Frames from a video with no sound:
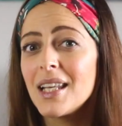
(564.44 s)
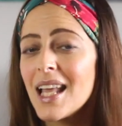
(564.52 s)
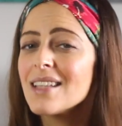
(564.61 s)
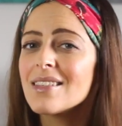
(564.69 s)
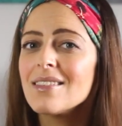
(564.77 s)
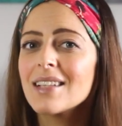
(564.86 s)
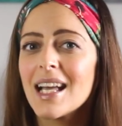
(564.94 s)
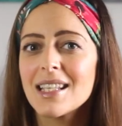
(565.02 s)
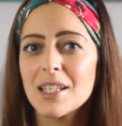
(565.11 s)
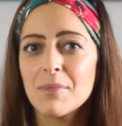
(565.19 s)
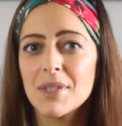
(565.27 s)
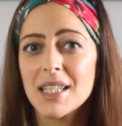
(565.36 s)
let's look
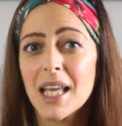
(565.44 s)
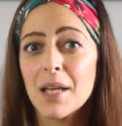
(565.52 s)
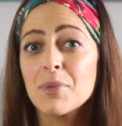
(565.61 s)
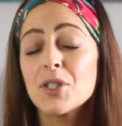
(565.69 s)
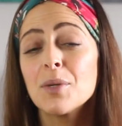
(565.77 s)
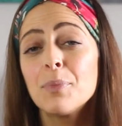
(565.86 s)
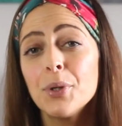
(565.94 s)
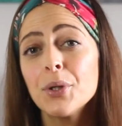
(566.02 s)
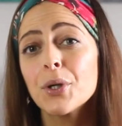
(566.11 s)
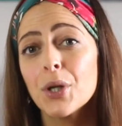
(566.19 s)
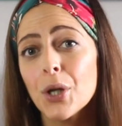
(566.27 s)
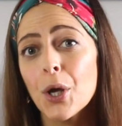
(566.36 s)
at some tips to
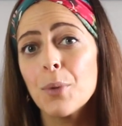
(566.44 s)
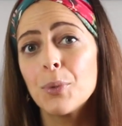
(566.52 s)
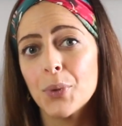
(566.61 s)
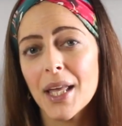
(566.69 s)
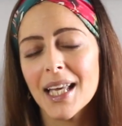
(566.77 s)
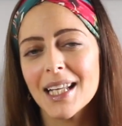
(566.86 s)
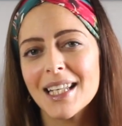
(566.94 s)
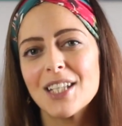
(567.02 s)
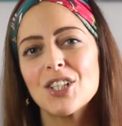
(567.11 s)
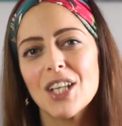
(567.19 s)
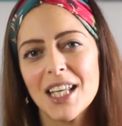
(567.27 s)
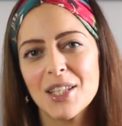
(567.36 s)
put global
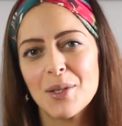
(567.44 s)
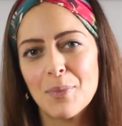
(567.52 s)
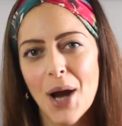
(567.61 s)
English into